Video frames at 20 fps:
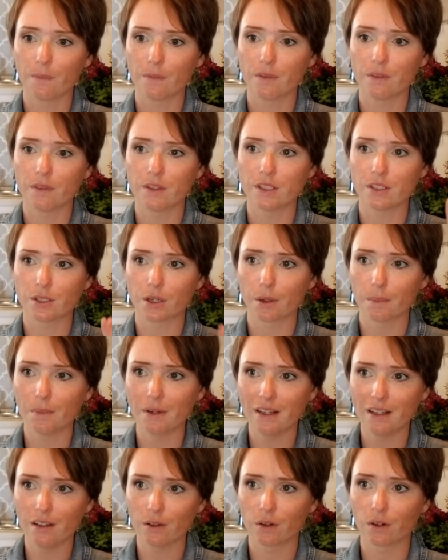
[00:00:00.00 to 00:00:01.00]

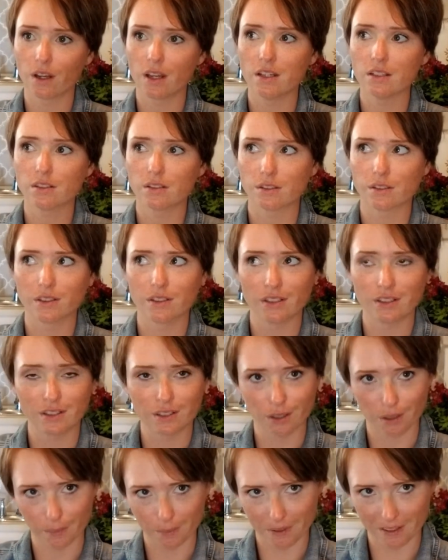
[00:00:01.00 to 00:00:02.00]
determinate or
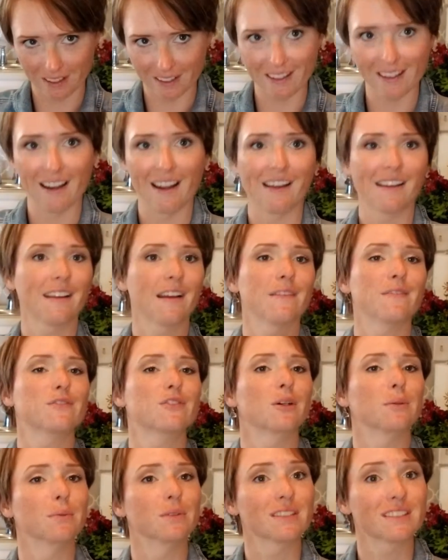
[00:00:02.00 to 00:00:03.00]
interdeterminate. I have
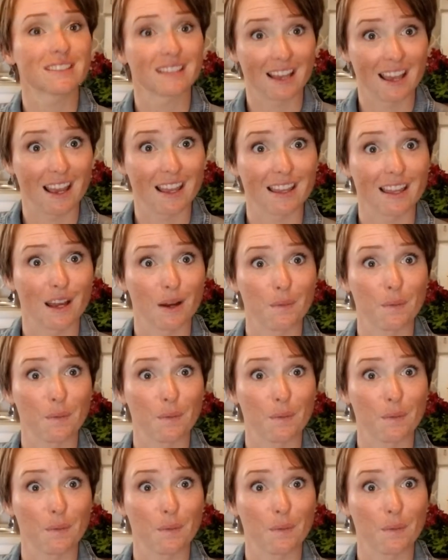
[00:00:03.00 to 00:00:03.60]
trouble saying that